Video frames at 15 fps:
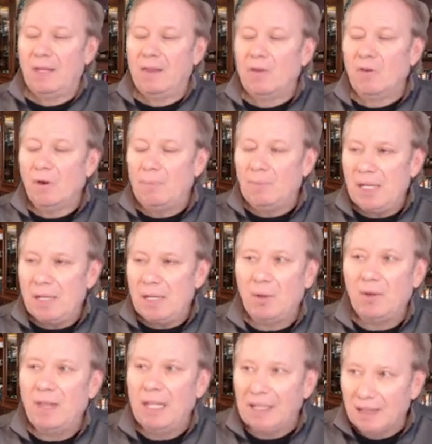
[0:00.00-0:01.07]
There are
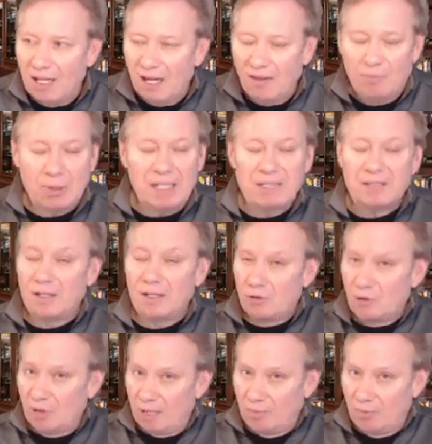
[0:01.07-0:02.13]
people that love President
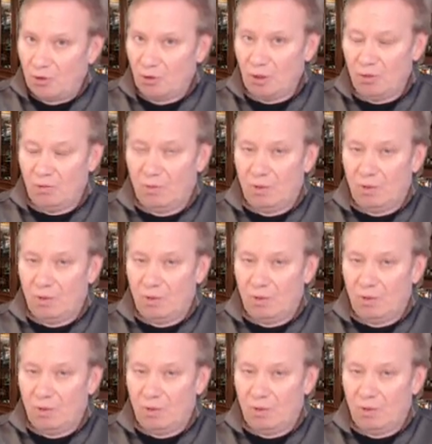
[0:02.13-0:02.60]
Trump, true.